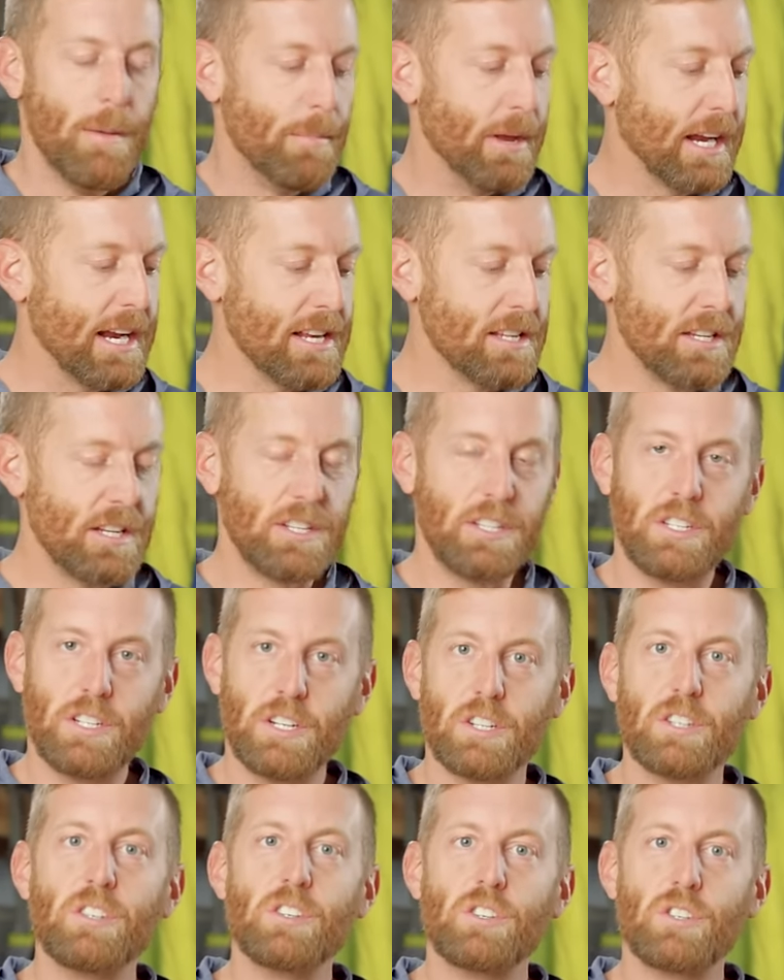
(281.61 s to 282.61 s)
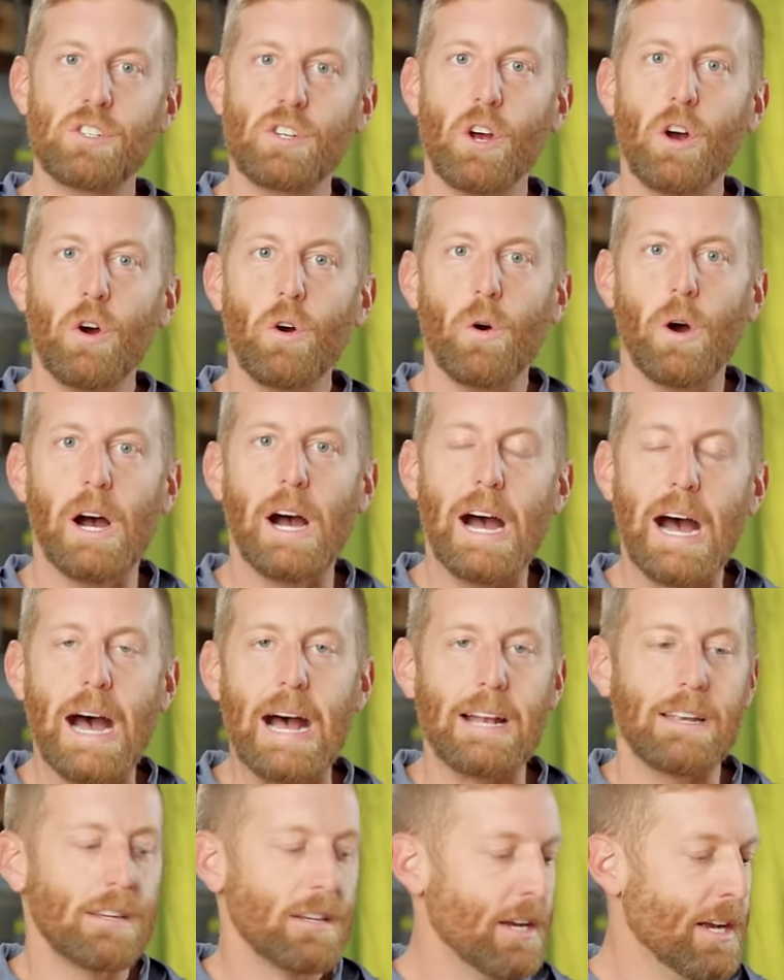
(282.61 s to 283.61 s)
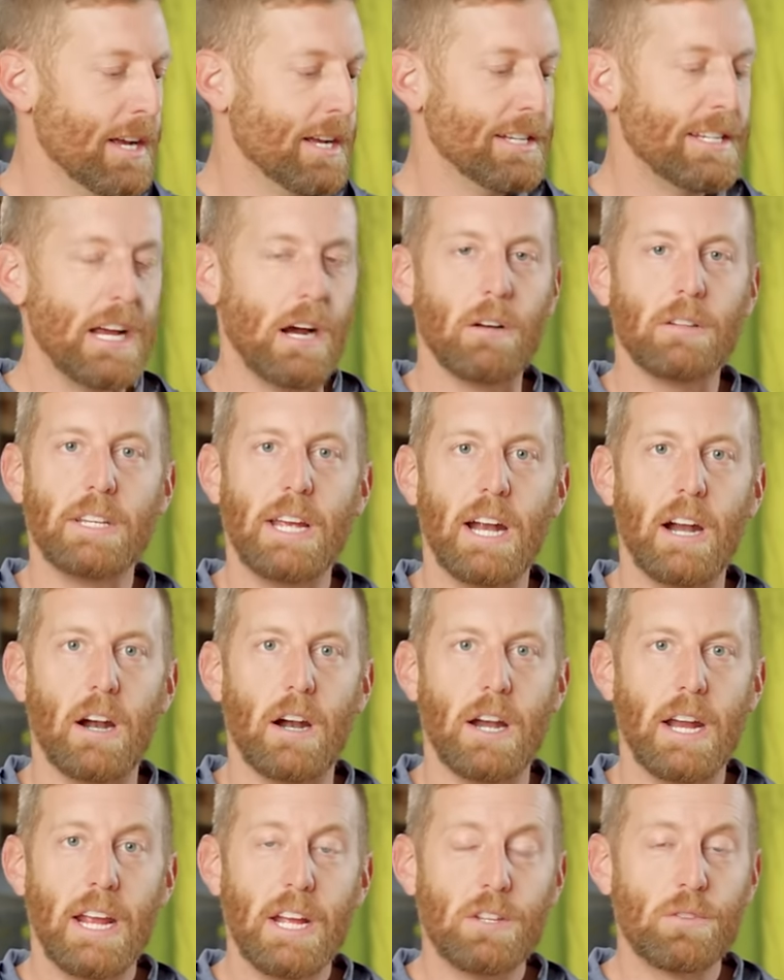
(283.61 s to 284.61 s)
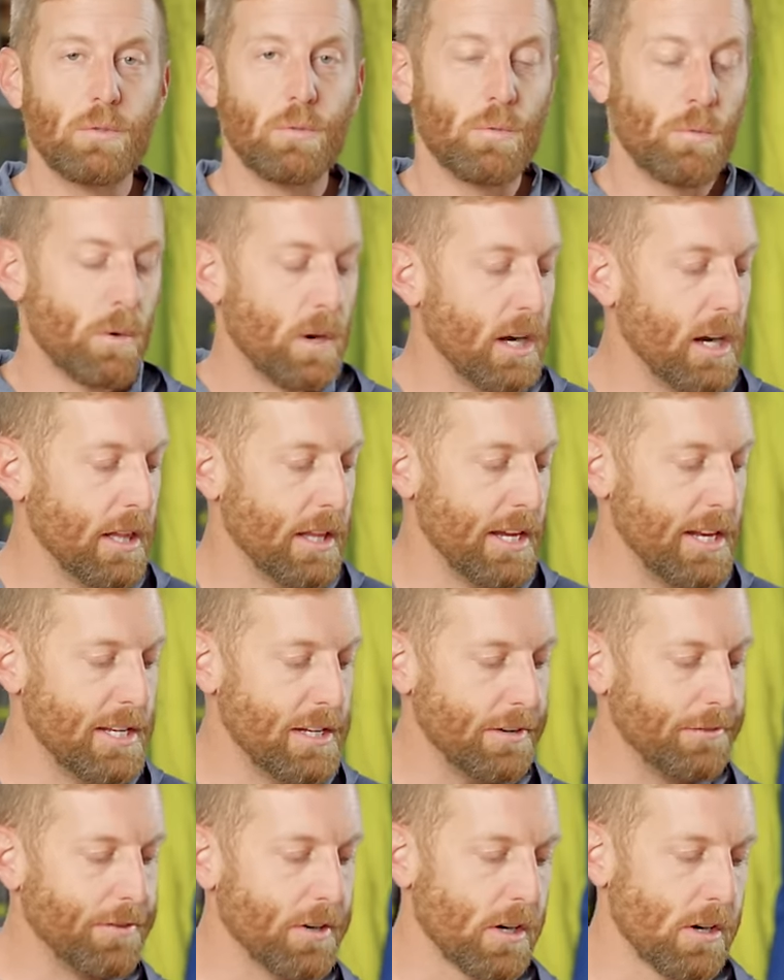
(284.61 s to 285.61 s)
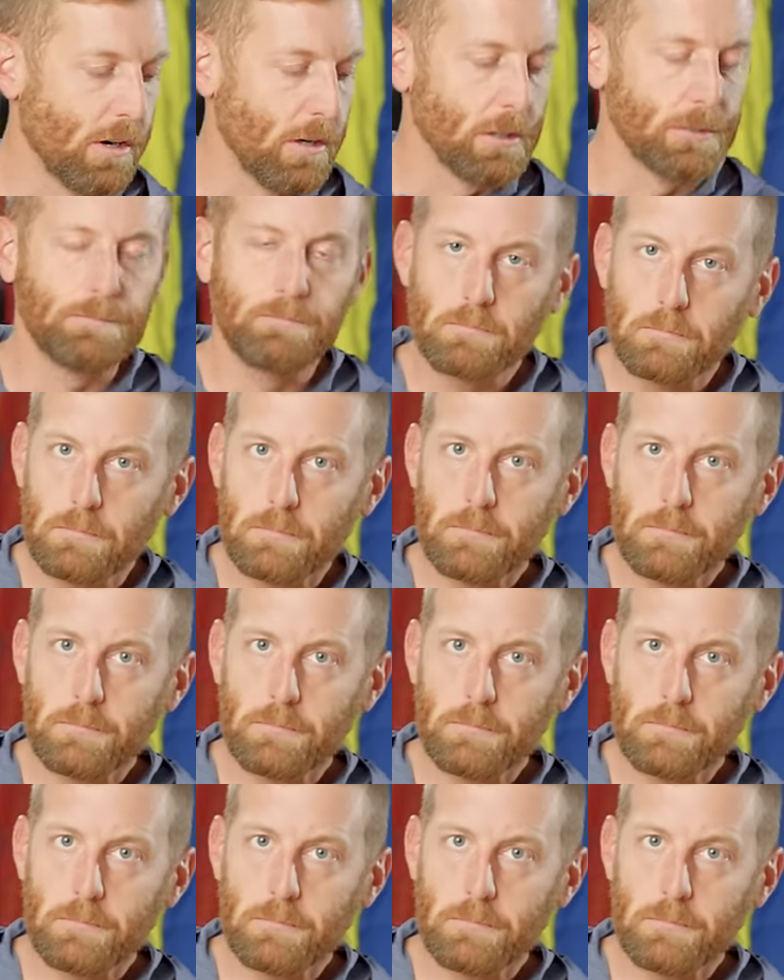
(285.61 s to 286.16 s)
because it's just so hot down there. It's really difficult